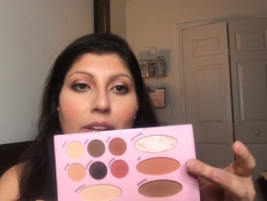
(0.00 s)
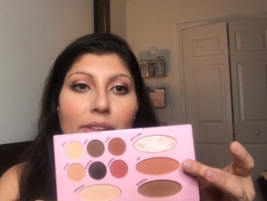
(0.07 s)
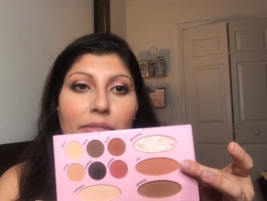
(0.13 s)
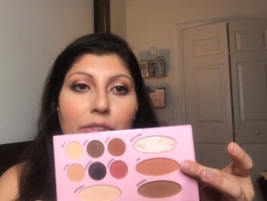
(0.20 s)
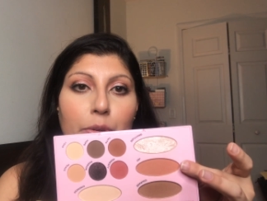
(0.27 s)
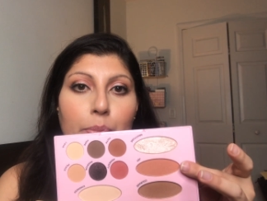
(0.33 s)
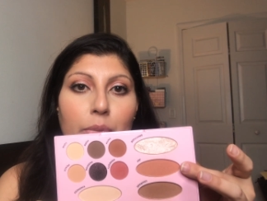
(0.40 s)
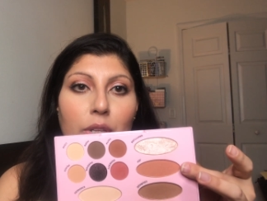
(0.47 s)
you
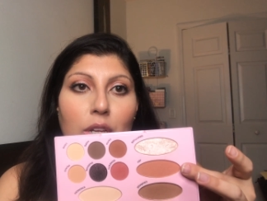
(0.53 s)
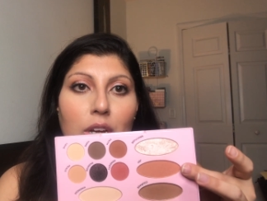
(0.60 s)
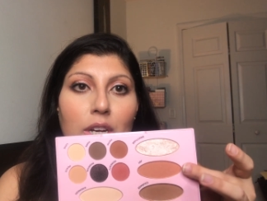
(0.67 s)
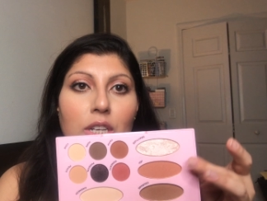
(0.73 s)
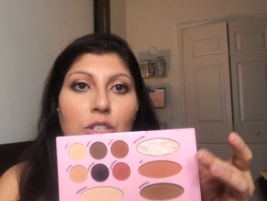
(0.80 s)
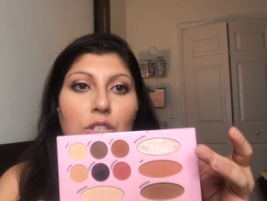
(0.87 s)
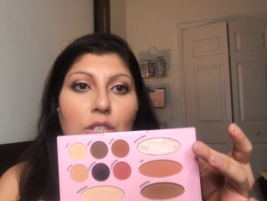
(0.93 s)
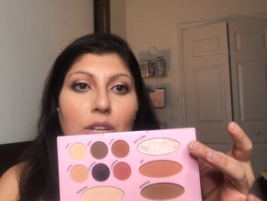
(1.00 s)
have your
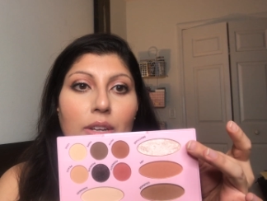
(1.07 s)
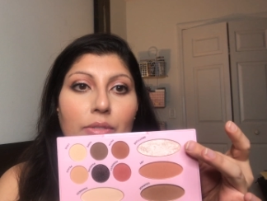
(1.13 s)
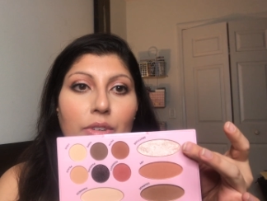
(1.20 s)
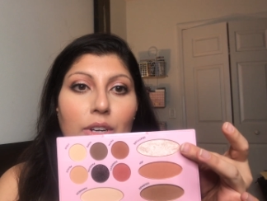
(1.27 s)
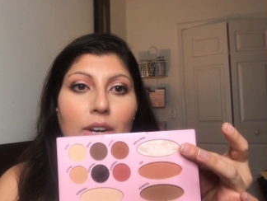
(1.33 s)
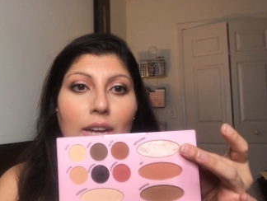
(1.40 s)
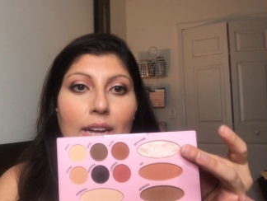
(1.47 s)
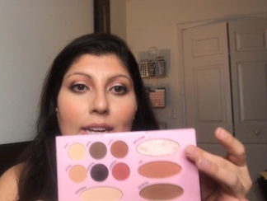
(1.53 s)
blush, you have
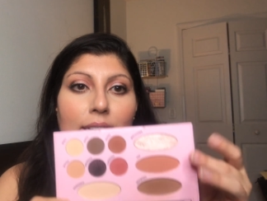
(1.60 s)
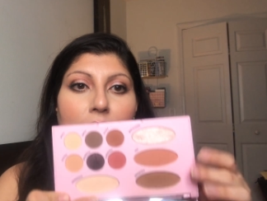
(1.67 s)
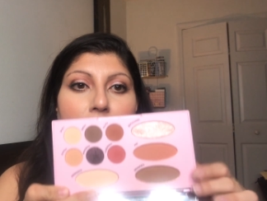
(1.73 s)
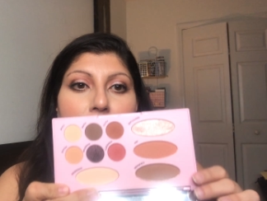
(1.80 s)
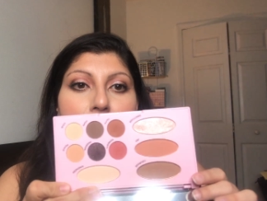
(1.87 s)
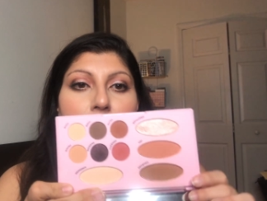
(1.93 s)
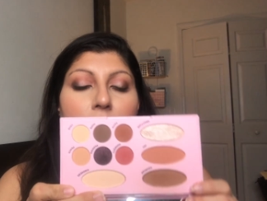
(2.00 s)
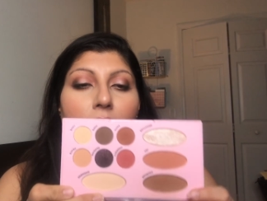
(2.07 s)
your
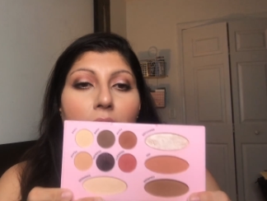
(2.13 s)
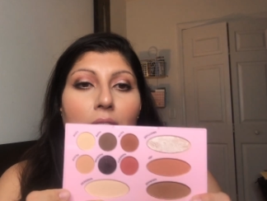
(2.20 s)
highlight,